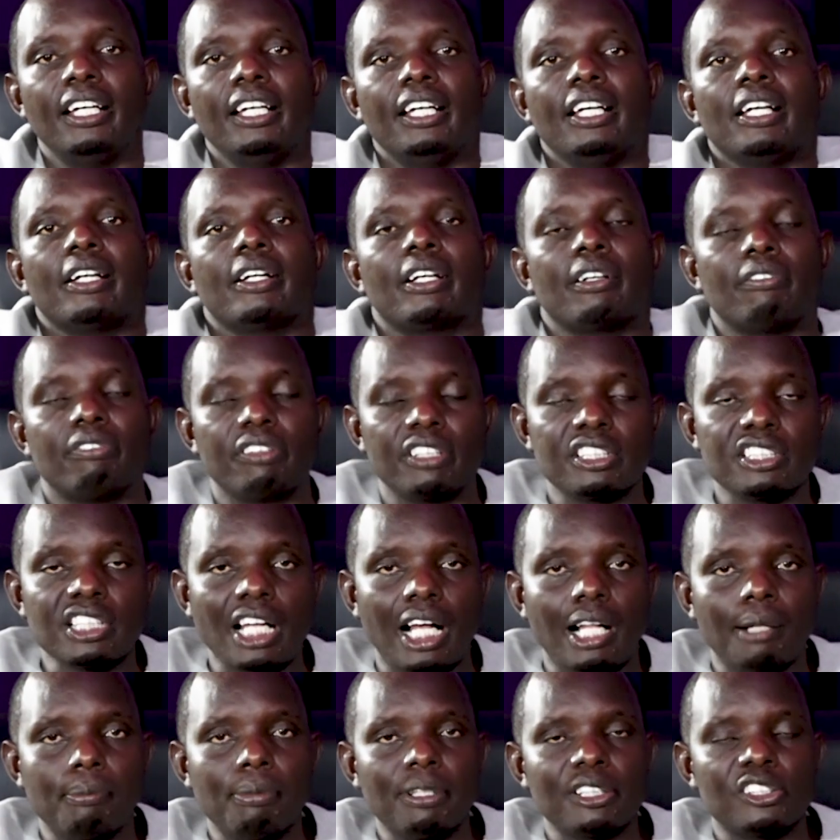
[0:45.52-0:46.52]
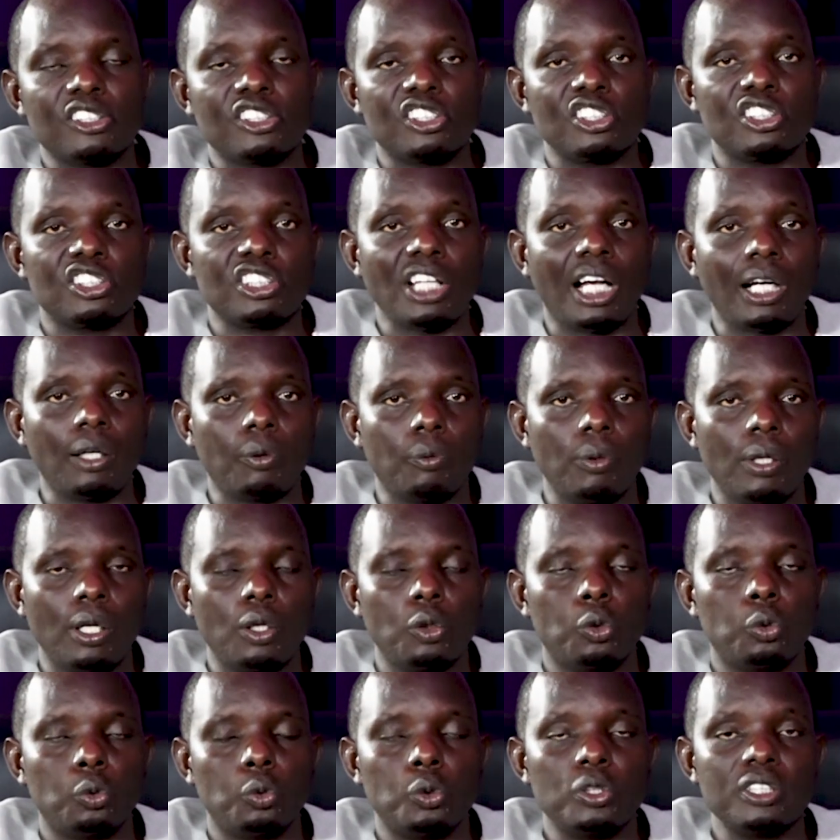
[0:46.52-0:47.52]
Reverend Albert Shitakwa,
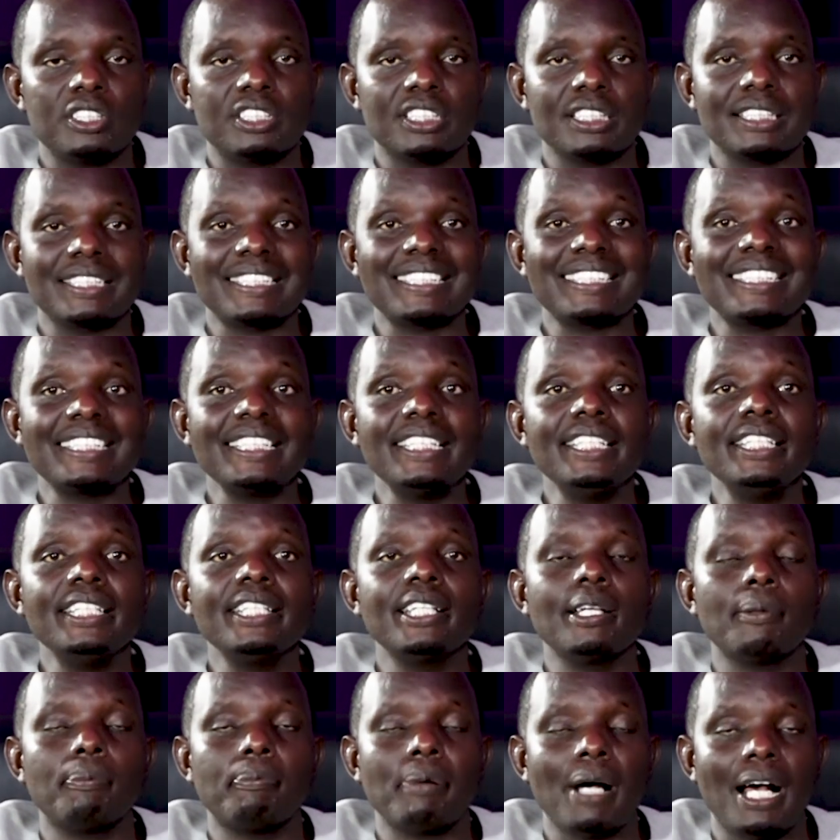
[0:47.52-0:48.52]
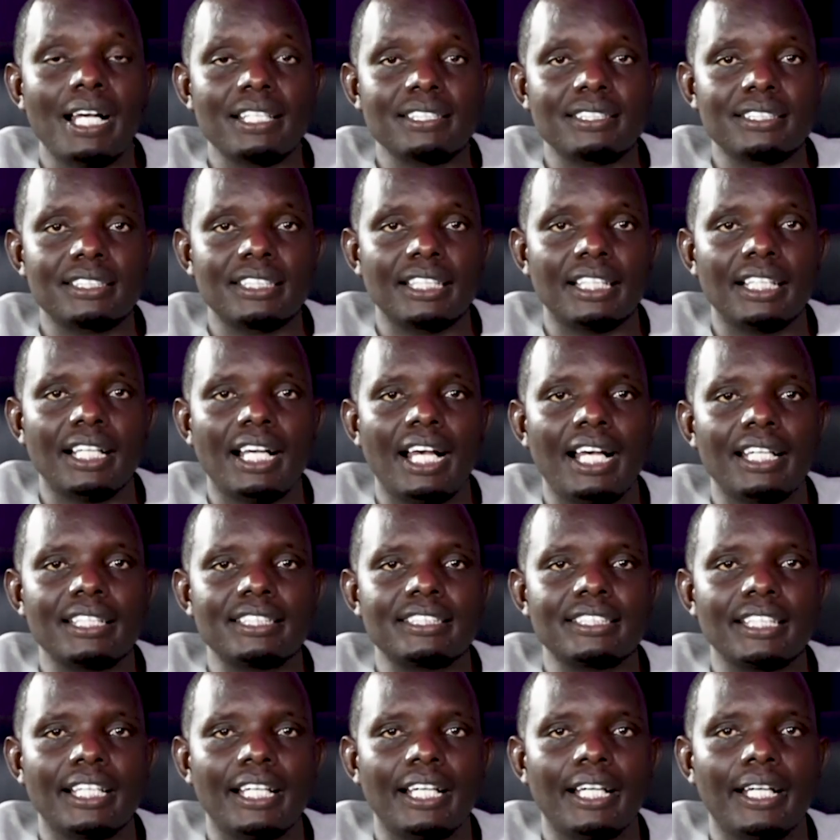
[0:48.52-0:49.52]
who is a senior pastor at
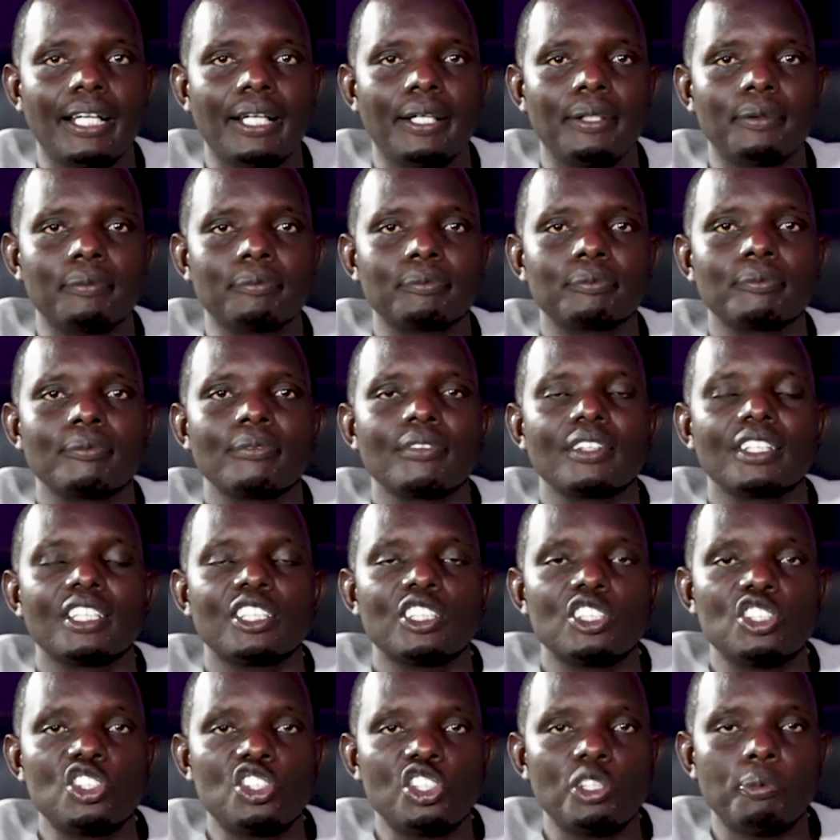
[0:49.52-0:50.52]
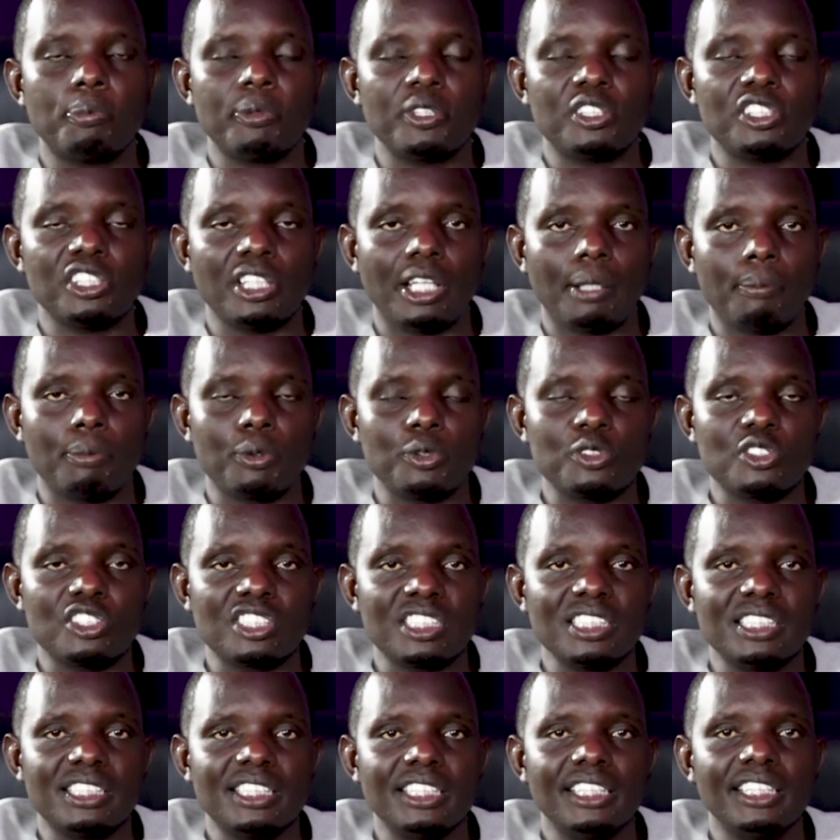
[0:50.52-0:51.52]
GPT Hebron
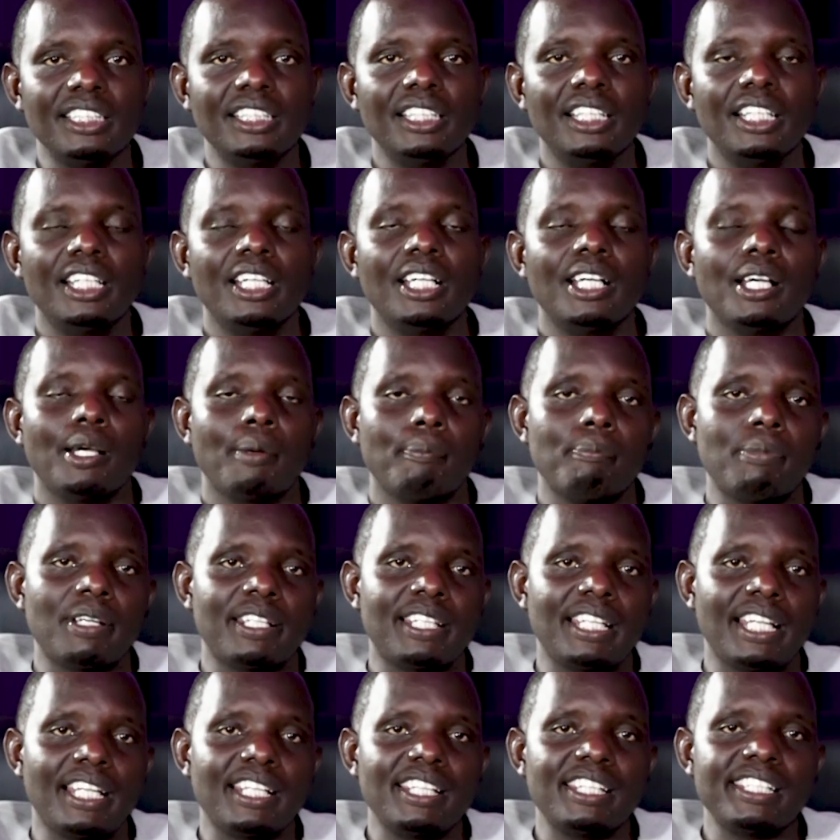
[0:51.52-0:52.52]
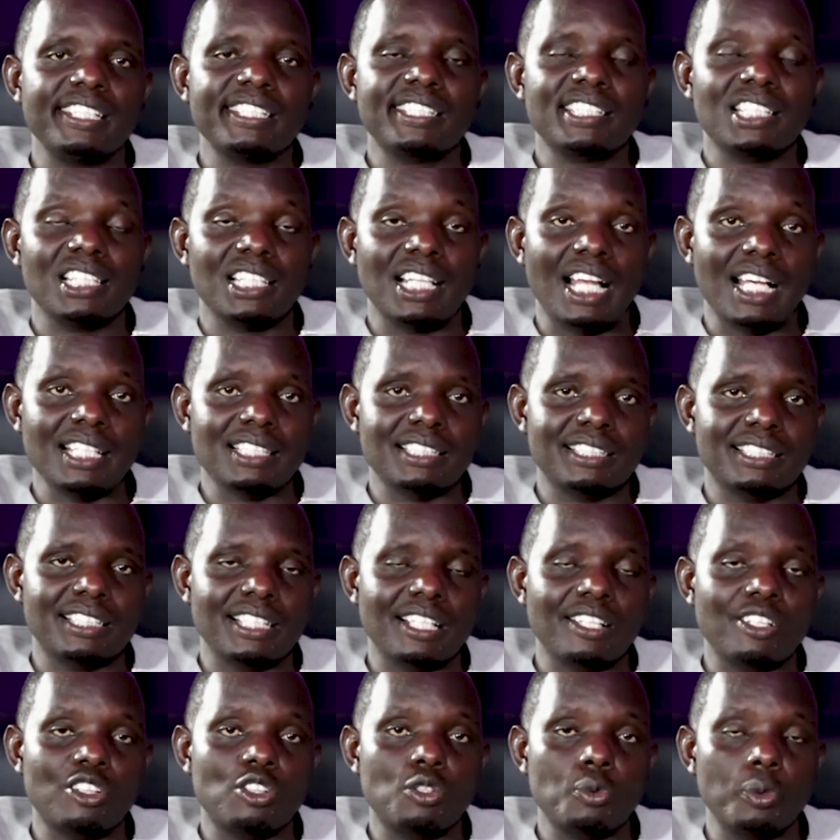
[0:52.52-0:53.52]
City. But then this last
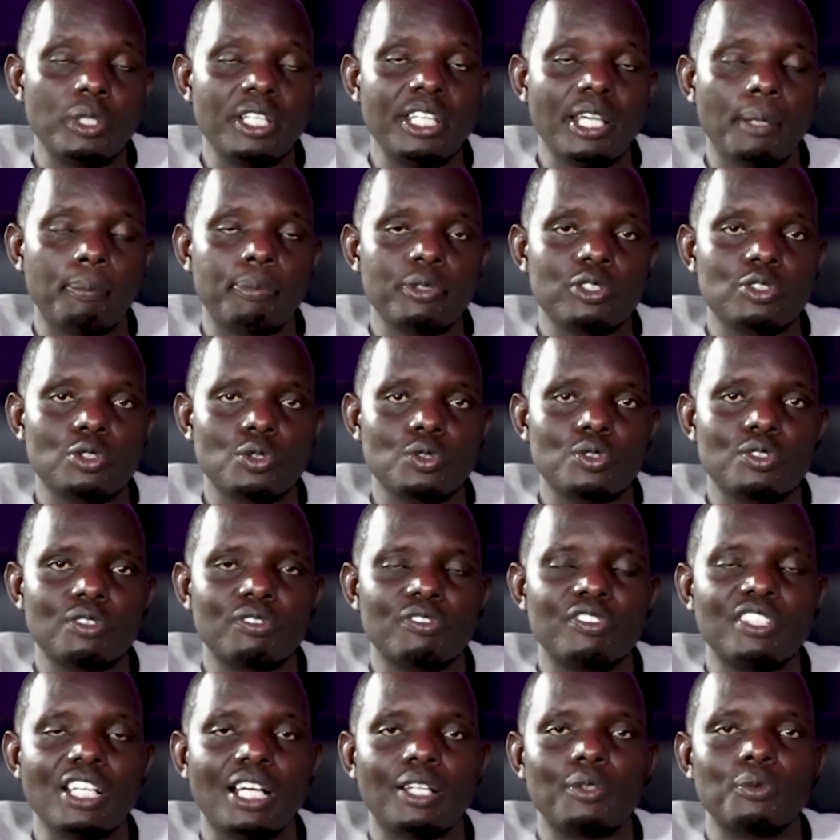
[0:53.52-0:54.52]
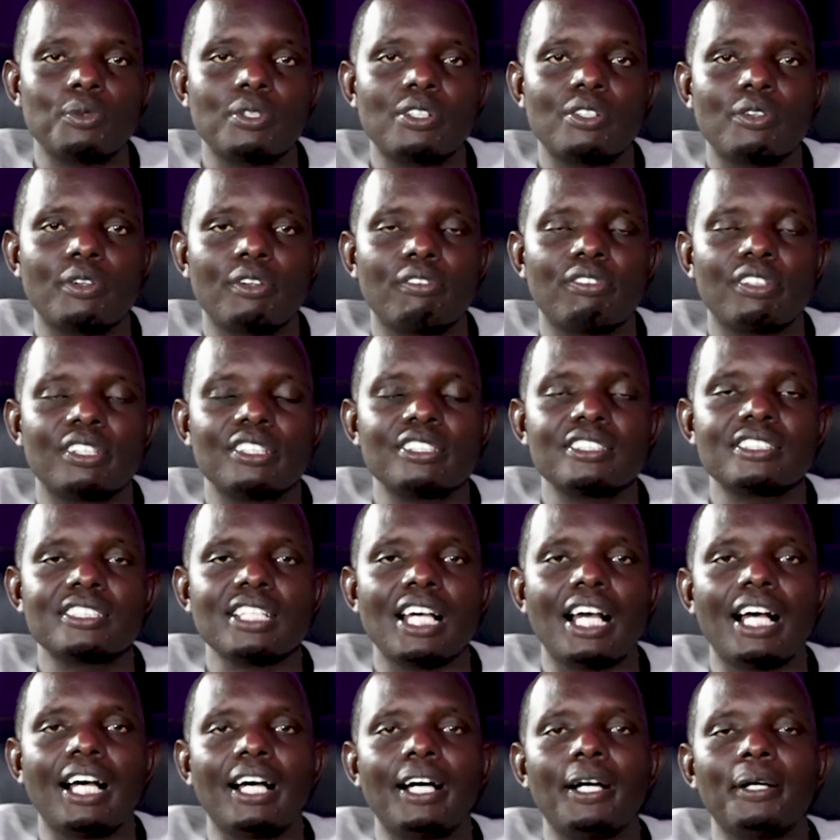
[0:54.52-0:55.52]
3 episodes we've done with Reverend
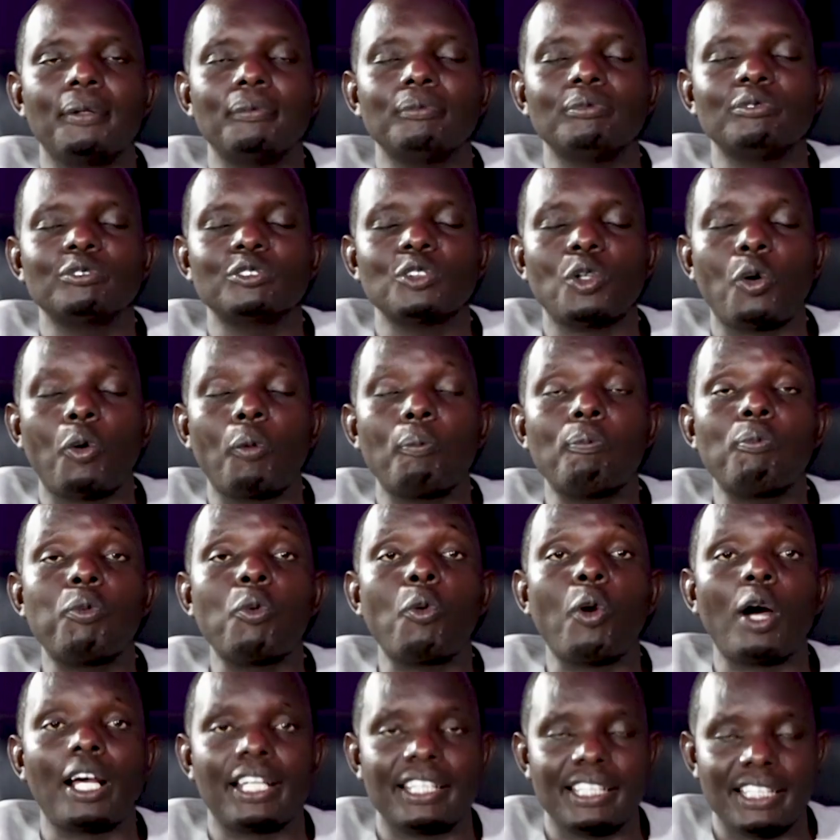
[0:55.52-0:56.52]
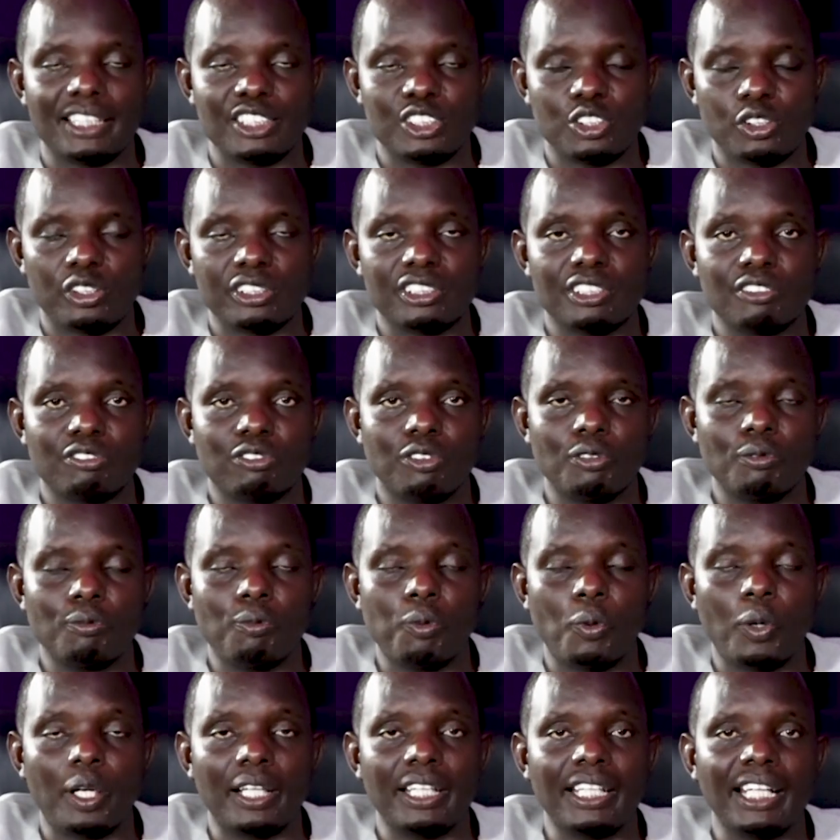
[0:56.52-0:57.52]
Obwanda, Joseph
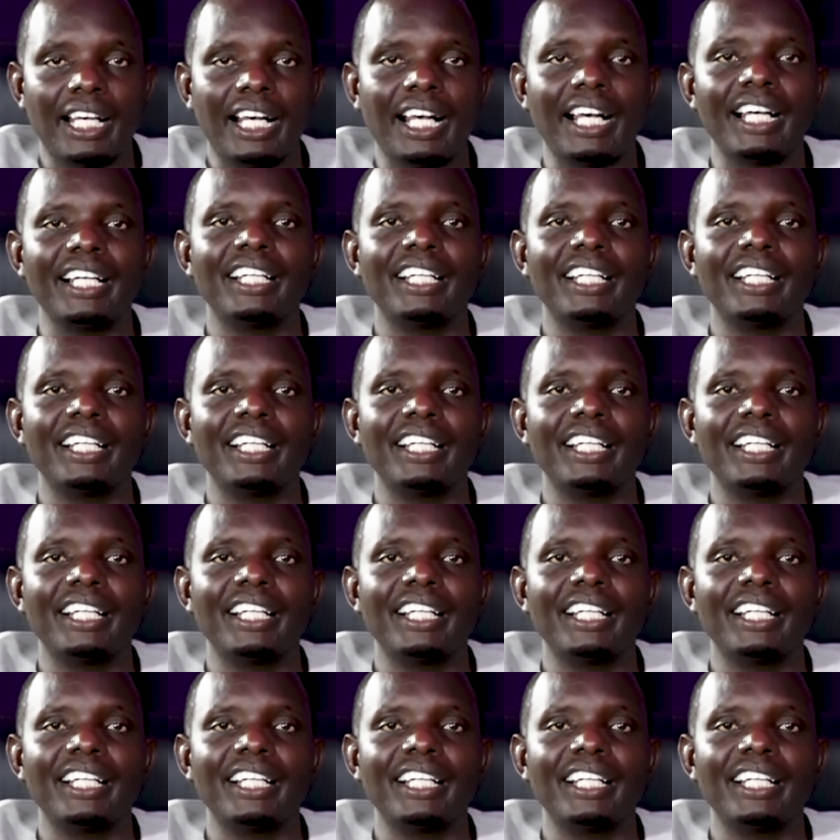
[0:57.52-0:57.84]
Obwanda.